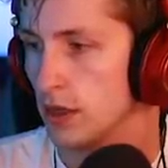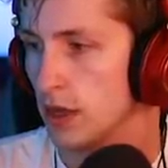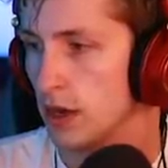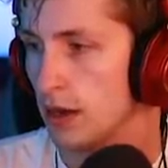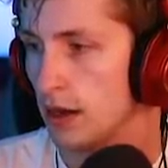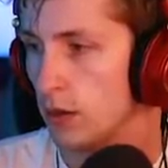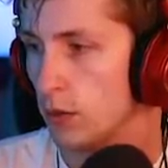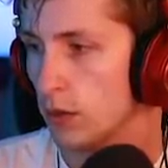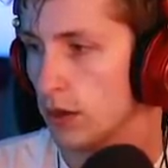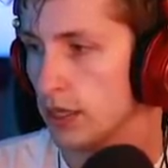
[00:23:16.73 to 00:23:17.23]

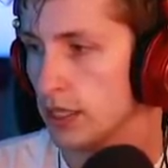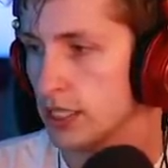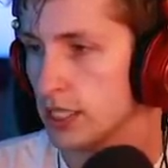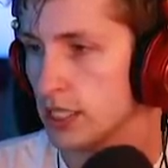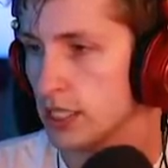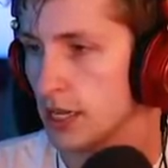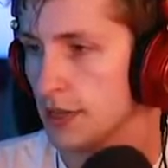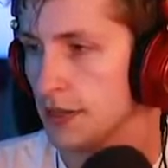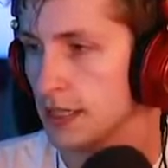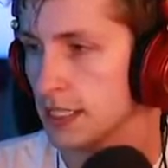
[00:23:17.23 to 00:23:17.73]
Alright, we're gonna
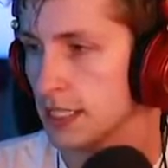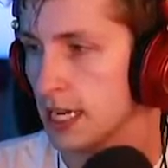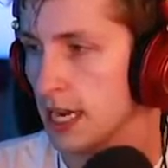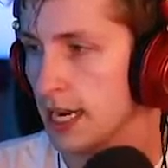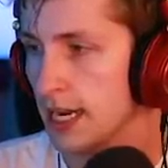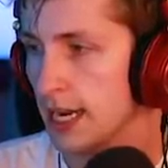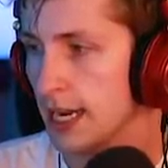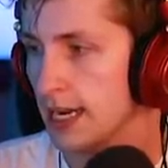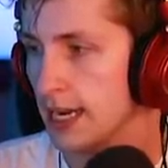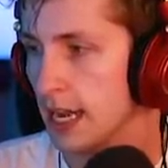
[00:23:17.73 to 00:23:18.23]
stun this
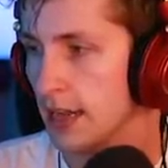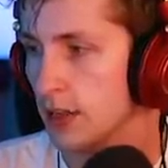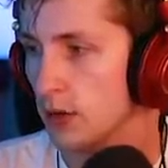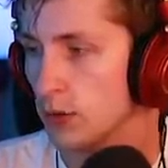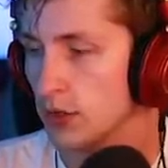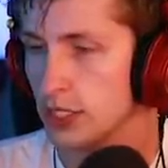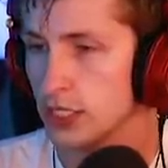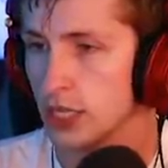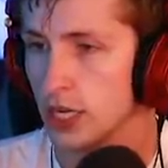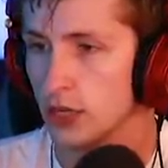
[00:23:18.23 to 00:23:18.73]
guy, and now that
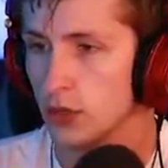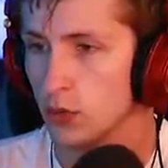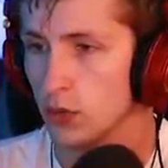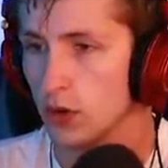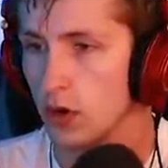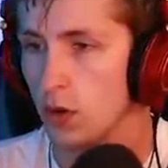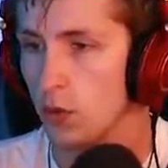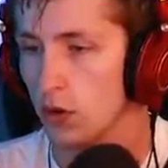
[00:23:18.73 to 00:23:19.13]
we're stunned, we're,